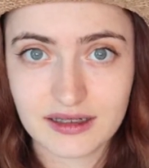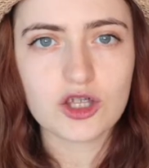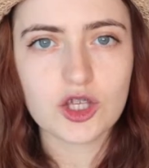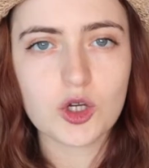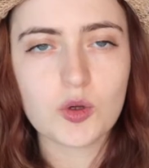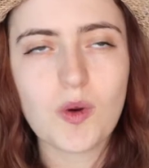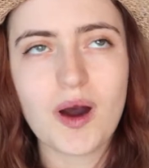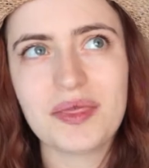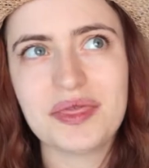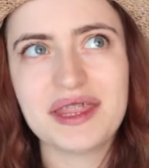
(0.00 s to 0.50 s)

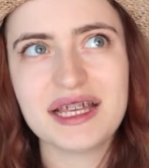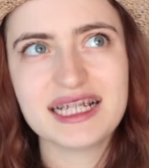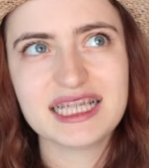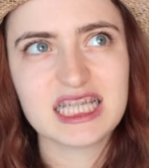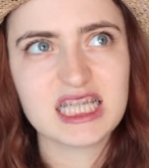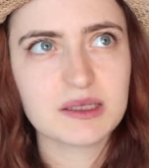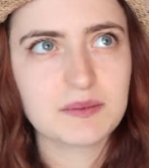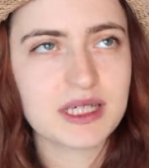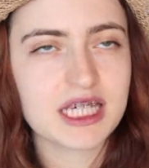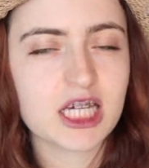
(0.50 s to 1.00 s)
You want
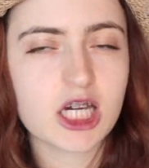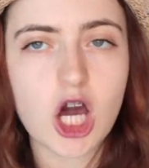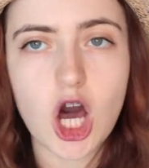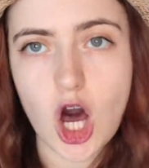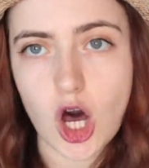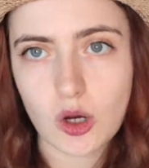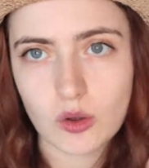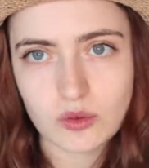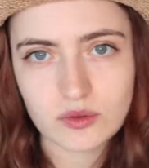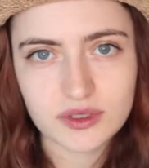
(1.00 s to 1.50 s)
things to be
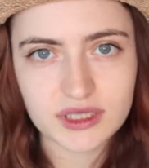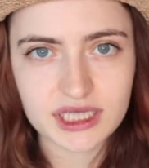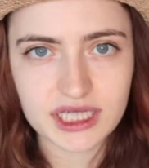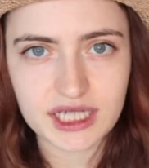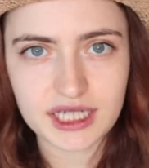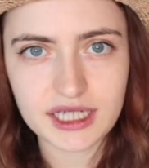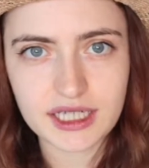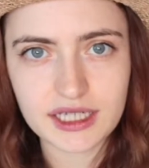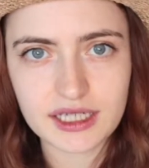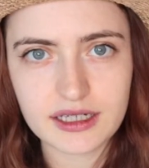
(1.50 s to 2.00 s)

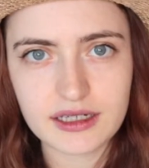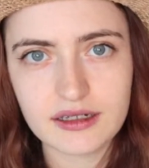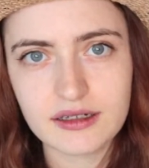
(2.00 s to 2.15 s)
cozy,